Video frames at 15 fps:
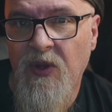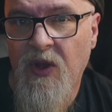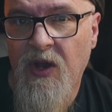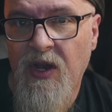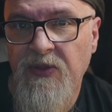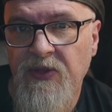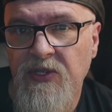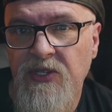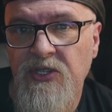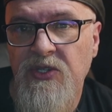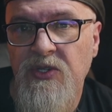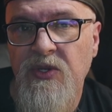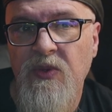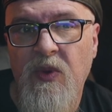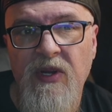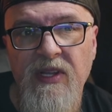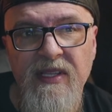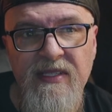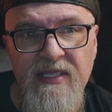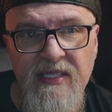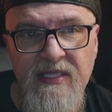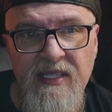authors drew on
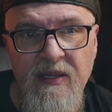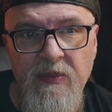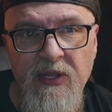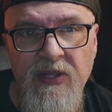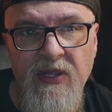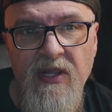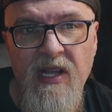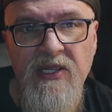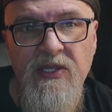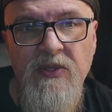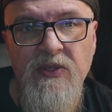existing mythological